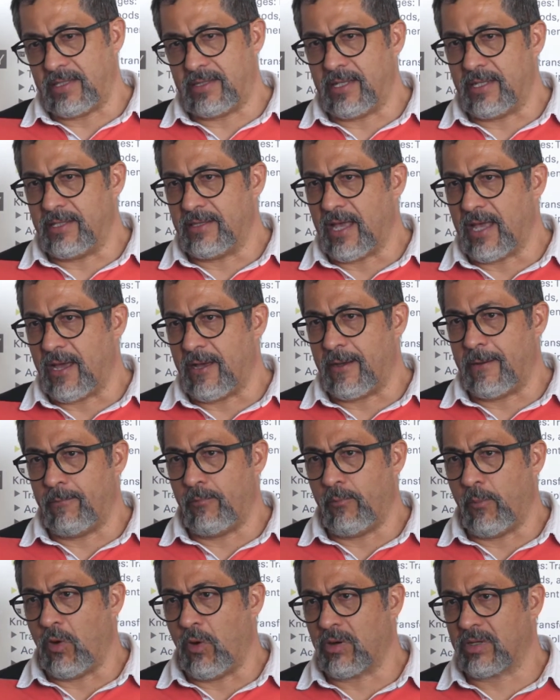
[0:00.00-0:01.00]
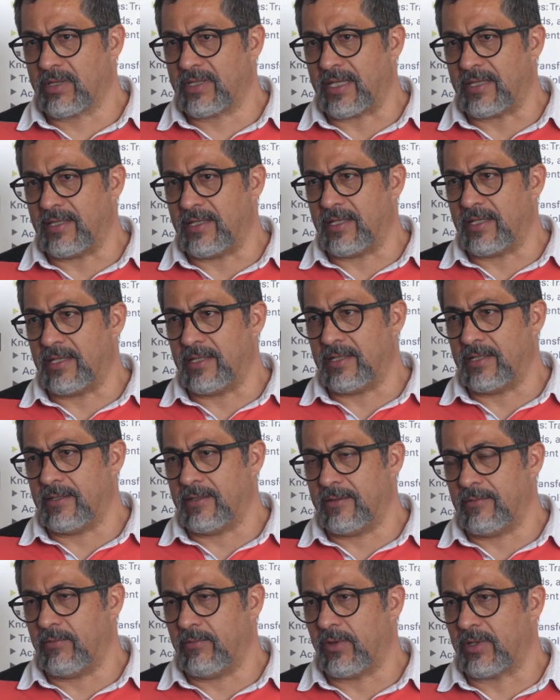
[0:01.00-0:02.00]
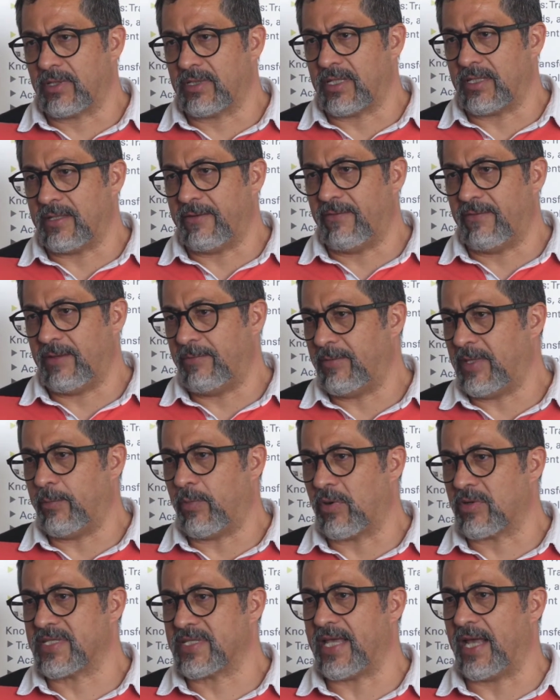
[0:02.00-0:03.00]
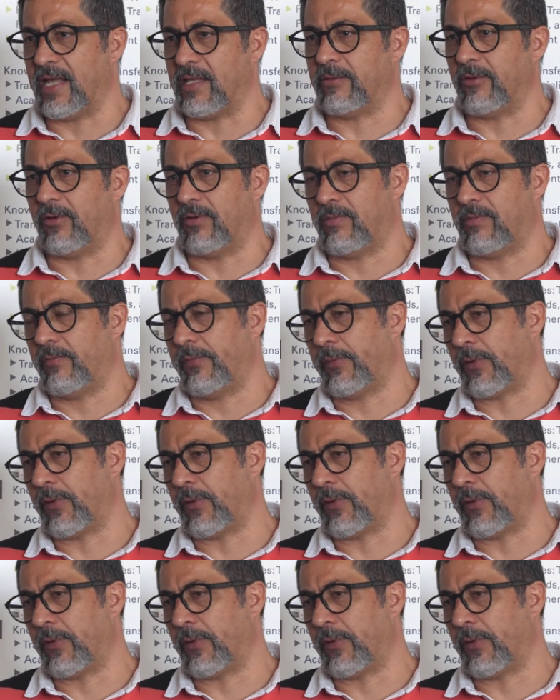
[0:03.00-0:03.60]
think that more than the 50% or